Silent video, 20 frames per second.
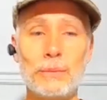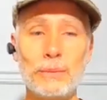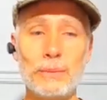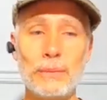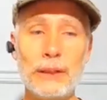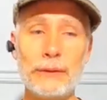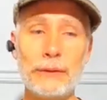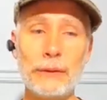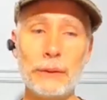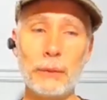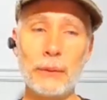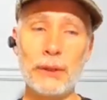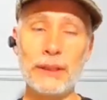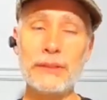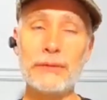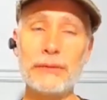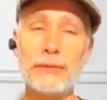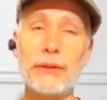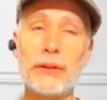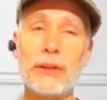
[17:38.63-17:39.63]
if it
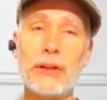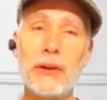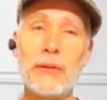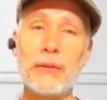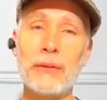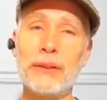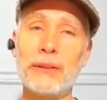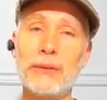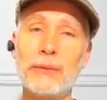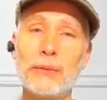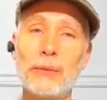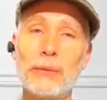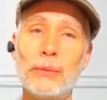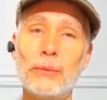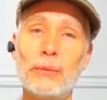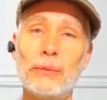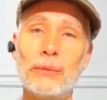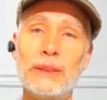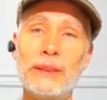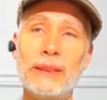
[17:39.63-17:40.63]
wasn't for COVID,
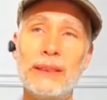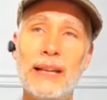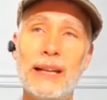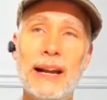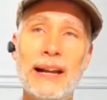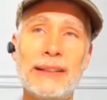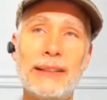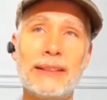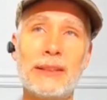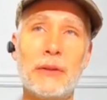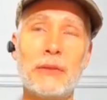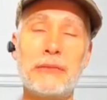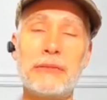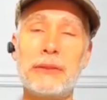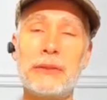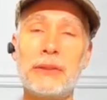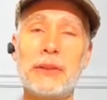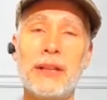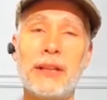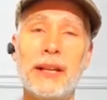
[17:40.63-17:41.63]
I don't
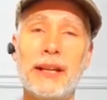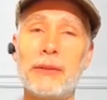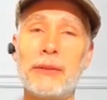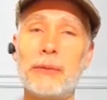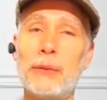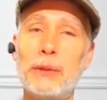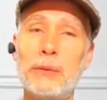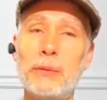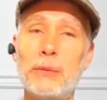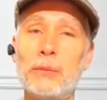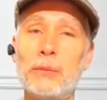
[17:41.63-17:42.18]
feel like we